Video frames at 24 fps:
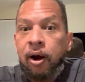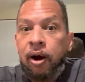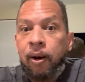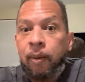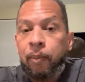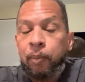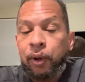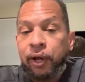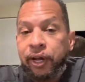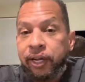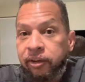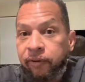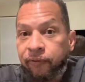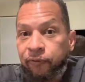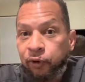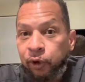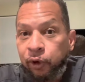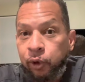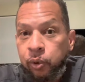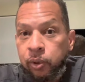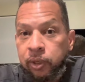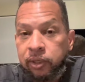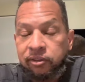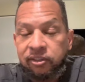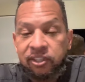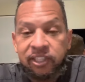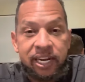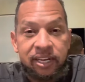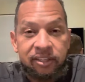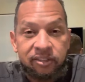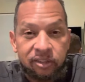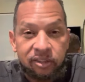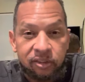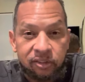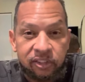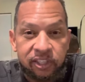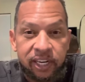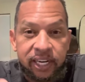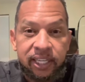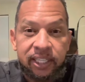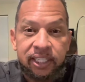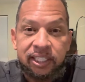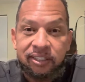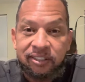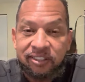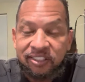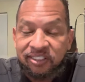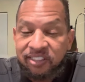plenty of fluids, nasal
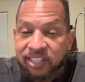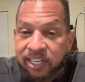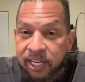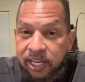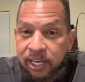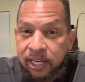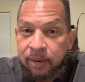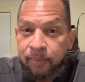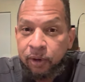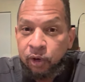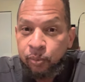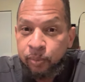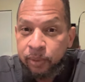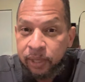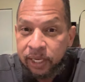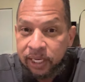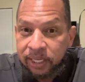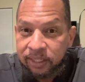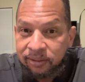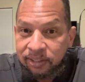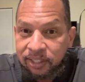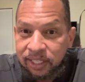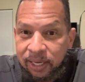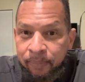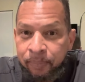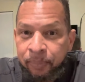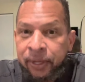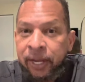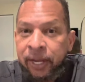saline, steam, humidity,